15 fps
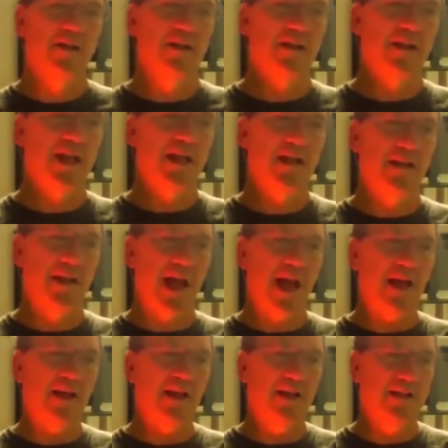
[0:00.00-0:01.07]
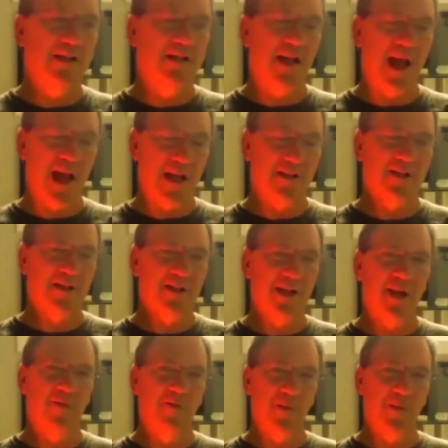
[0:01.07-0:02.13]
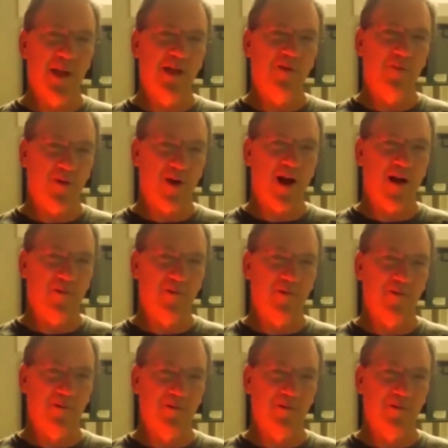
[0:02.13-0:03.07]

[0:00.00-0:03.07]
that that is actually a big problem.